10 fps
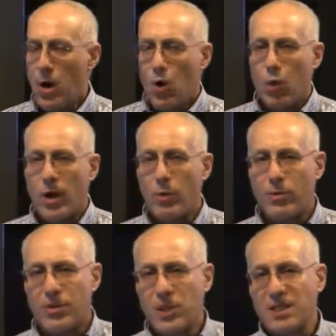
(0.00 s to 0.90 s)
where he
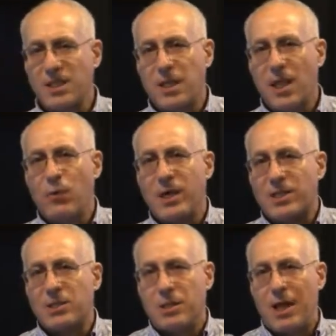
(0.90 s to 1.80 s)
said that they would
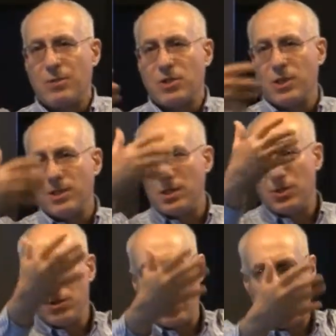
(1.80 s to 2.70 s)
establish in this
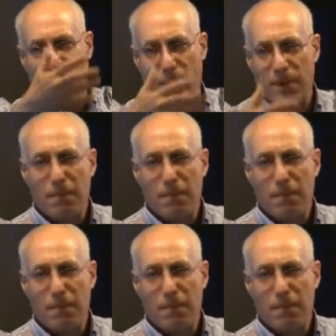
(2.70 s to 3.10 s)
new country